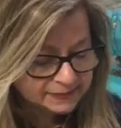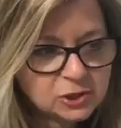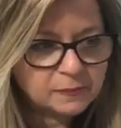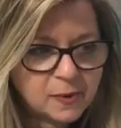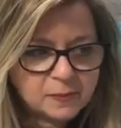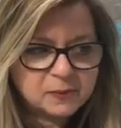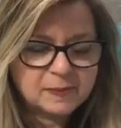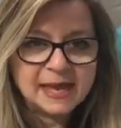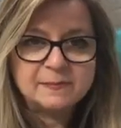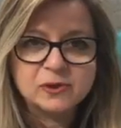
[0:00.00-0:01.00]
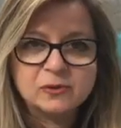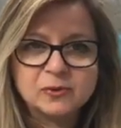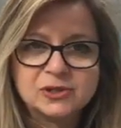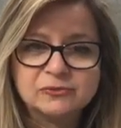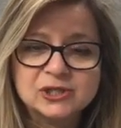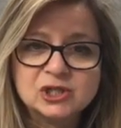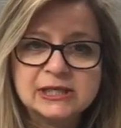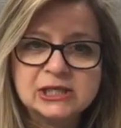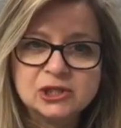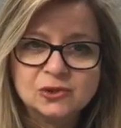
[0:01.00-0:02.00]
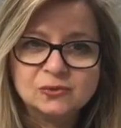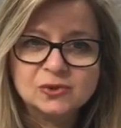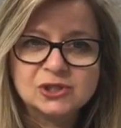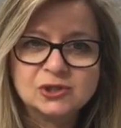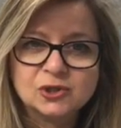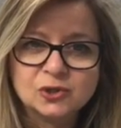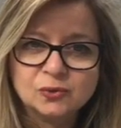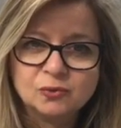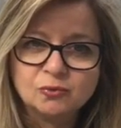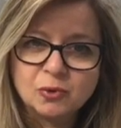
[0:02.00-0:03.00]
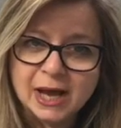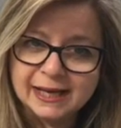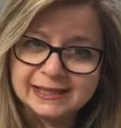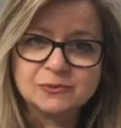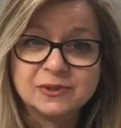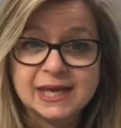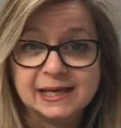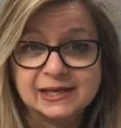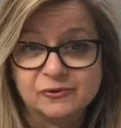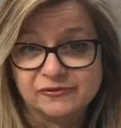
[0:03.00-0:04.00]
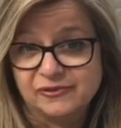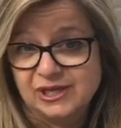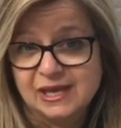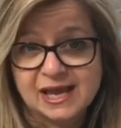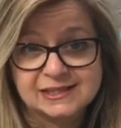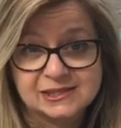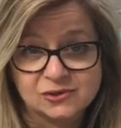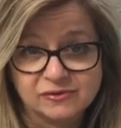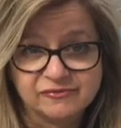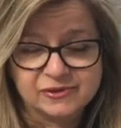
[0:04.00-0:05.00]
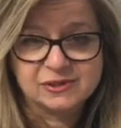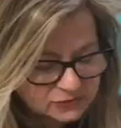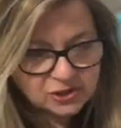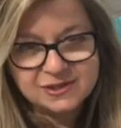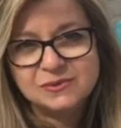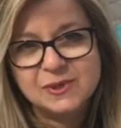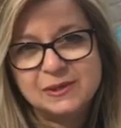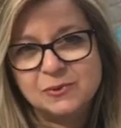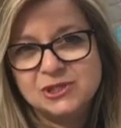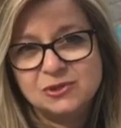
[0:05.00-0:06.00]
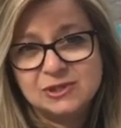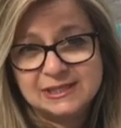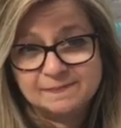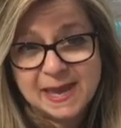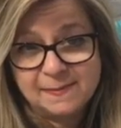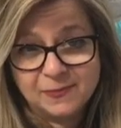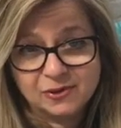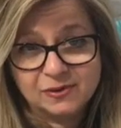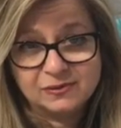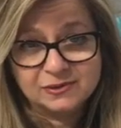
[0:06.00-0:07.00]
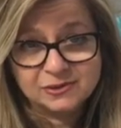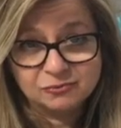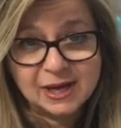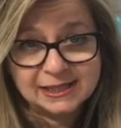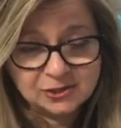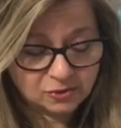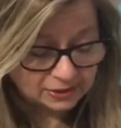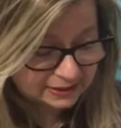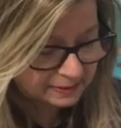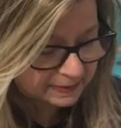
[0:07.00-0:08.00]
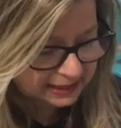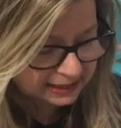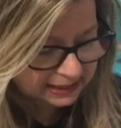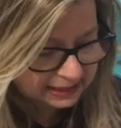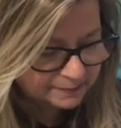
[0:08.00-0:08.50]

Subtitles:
So marble paper was originally used to write with calligraphy as a surface. So it was used as paper to write on in the beginning.